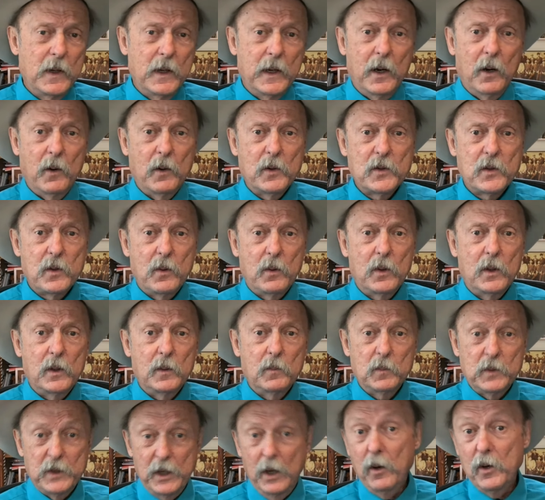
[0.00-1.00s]
Arizona
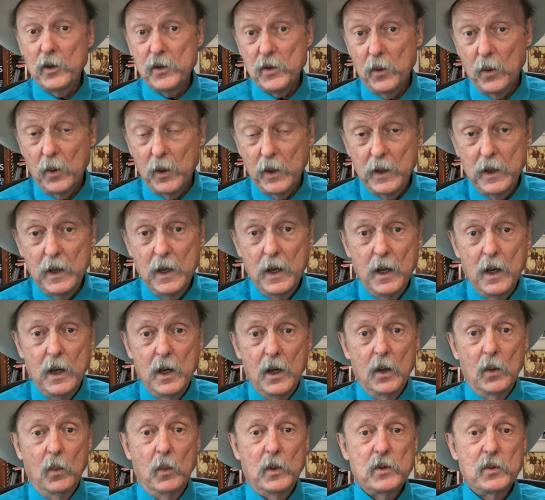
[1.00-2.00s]
territory,
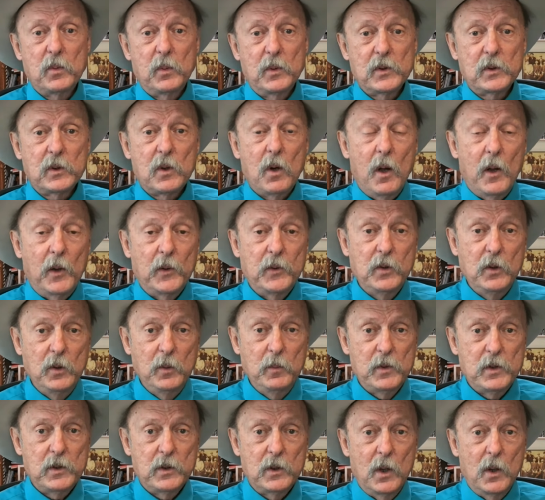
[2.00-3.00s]
which was called
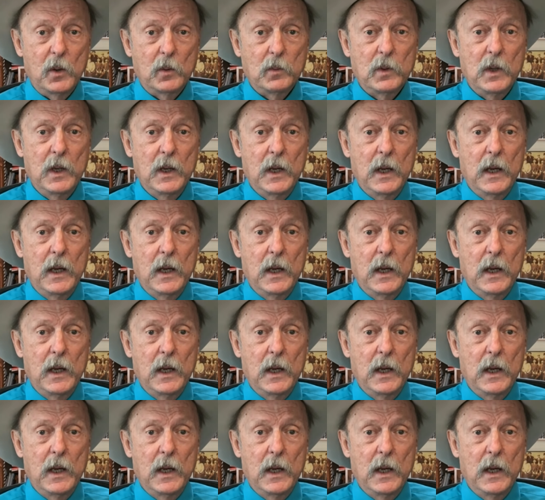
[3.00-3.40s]
Tombstone.